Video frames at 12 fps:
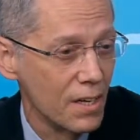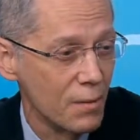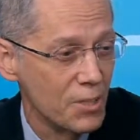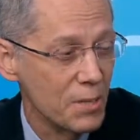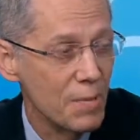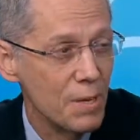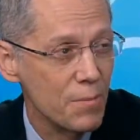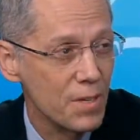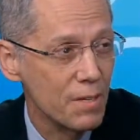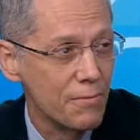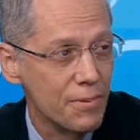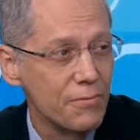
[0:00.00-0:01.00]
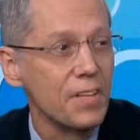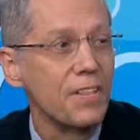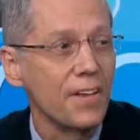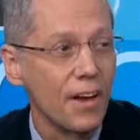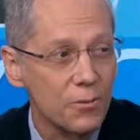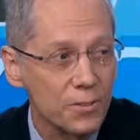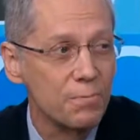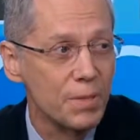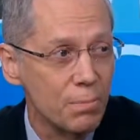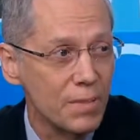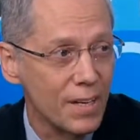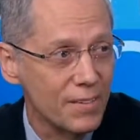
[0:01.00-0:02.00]
but there may be 50,000
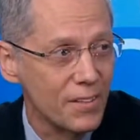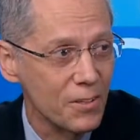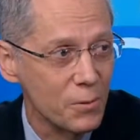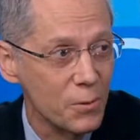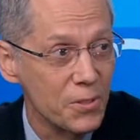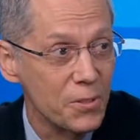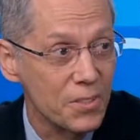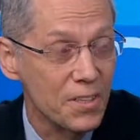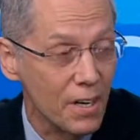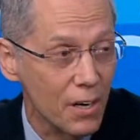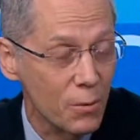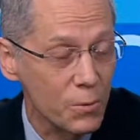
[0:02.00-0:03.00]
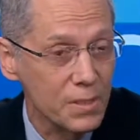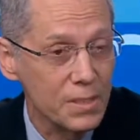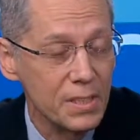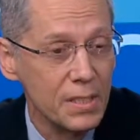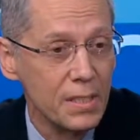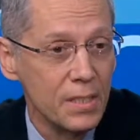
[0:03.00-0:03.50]
people out there who are using heroin,